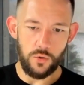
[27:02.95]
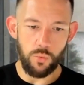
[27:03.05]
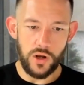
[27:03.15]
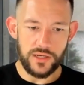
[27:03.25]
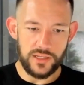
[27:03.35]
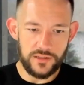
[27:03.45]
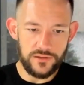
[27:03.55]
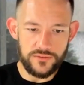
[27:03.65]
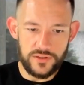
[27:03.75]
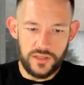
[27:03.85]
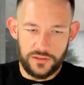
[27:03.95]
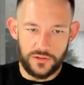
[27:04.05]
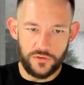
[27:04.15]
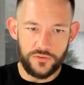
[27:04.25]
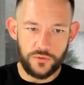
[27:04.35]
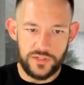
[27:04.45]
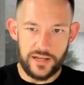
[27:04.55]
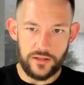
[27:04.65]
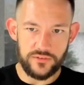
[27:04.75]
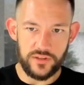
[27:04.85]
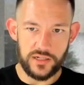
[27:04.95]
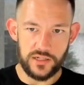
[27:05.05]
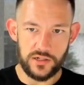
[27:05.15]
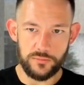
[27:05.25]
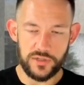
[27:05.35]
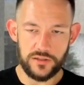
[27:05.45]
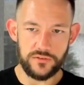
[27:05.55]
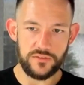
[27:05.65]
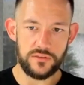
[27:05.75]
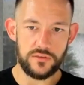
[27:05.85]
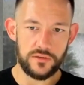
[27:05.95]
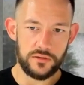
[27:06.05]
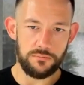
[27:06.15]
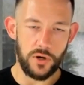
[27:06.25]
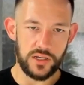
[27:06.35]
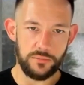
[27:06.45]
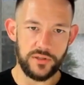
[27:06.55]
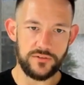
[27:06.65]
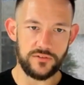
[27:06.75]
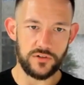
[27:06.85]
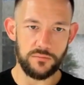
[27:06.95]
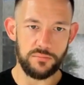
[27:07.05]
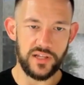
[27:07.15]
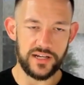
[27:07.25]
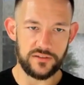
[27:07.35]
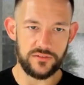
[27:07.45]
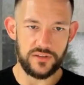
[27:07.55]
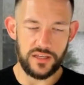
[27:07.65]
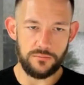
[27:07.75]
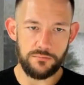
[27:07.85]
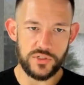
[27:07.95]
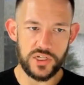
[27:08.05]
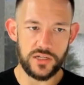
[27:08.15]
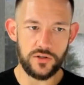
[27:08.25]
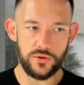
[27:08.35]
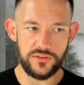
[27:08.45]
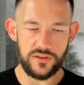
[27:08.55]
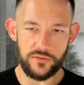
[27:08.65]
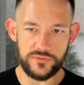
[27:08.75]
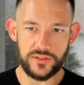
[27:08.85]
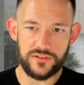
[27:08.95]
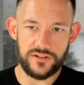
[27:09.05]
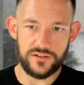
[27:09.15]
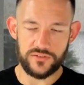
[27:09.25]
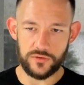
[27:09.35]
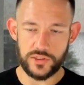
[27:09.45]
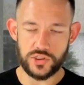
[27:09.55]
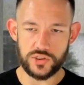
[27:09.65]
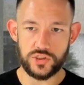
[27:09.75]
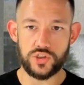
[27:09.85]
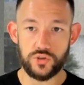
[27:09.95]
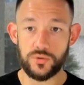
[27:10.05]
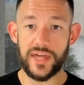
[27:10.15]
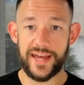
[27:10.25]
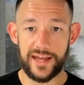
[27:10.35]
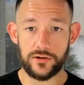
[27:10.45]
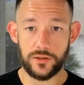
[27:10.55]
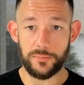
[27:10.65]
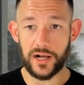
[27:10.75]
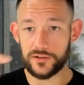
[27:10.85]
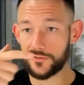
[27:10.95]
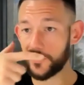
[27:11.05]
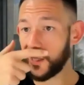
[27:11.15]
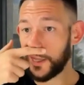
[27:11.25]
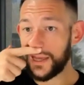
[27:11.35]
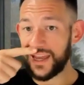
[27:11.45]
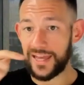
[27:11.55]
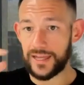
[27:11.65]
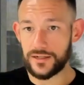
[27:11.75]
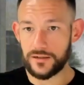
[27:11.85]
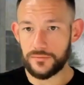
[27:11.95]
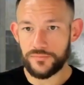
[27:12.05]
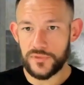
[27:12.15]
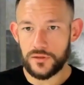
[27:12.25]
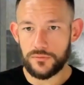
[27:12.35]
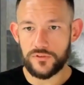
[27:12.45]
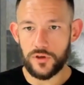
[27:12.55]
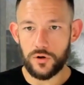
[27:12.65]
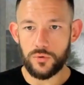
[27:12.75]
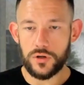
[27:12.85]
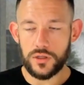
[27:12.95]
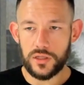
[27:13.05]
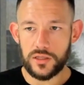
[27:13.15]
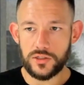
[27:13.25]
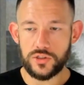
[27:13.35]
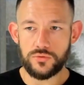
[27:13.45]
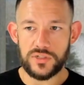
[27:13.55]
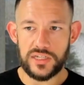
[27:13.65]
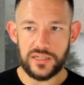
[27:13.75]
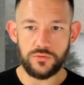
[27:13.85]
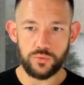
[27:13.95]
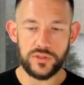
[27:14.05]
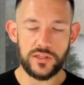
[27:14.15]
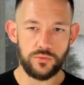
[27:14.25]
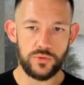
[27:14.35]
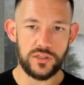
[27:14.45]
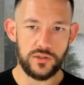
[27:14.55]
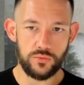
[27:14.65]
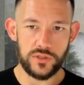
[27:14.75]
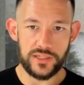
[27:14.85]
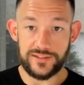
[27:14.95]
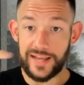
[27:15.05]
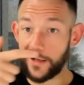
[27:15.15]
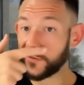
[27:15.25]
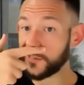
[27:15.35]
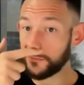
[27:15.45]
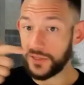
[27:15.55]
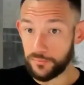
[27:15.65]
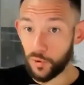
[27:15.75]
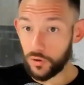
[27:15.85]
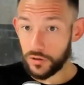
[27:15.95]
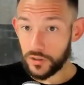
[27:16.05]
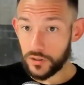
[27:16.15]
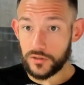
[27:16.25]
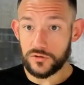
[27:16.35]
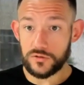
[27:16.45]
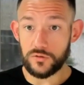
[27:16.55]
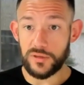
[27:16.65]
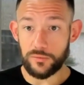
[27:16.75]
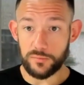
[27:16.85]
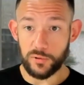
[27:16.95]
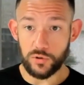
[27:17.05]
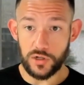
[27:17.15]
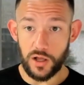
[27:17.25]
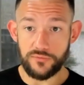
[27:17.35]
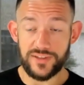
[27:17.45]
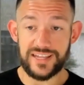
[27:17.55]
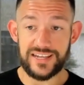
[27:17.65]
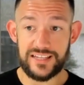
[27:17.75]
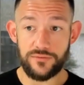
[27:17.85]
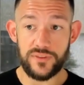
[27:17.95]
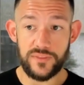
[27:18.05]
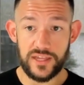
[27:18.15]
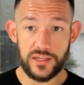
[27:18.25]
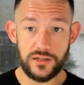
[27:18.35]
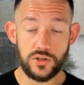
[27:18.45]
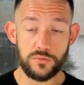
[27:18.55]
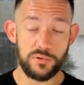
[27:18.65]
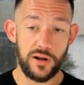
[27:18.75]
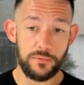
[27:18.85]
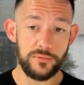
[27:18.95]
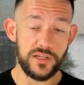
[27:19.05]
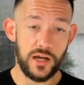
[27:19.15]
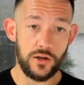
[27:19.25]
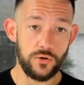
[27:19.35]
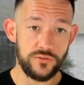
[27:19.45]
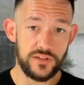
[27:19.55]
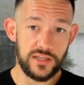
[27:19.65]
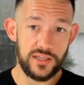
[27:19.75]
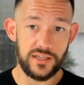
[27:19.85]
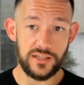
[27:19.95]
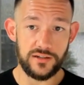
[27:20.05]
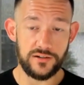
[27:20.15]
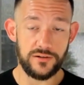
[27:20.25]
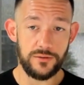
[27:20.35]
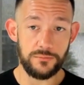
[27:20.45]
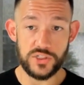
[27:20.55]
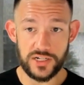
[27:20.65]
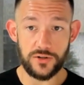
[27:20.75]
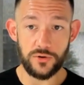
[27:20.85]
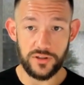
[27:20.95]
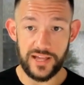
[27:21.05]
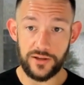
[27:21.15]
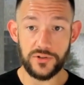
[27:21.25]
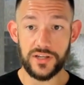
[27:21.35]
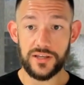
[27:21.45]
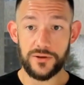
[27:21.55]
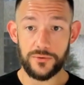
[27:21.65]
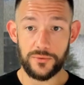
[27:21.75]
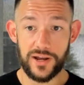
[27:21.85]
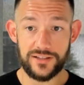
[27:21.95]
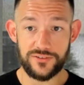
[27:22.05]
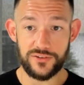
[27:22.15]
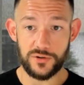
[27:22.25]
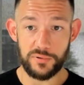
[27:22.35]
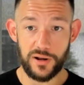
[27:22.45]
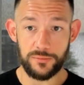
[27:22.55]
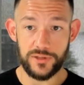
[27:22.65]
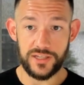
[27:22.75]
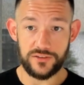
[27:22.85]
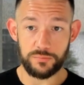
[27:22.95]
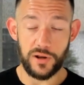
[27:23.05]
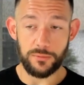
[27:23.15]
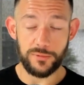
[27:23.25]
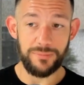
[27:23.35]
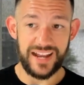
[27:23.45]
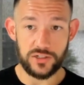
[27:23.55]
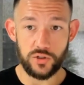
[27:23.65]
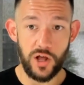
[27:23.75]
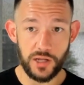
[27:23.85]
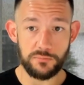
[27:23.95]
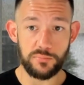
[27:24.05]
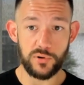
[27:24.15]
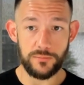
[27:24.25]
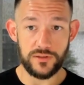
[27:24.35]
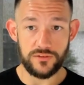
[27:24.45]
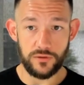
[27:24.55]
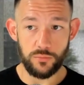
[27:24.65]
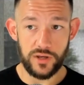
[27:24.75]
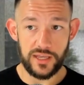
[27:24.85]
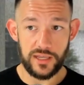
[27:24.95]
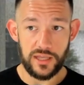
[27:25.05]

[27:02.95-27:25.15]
One is there's also a downside here because marketplaces are complex and Magento itself doesn't necessarily just do that out of the box. And so you need really, really, really talented people to be able to pull it off. And even then, you're probably not hosting it in Magento Cloud, right? So it's probably back to on-prem in some way.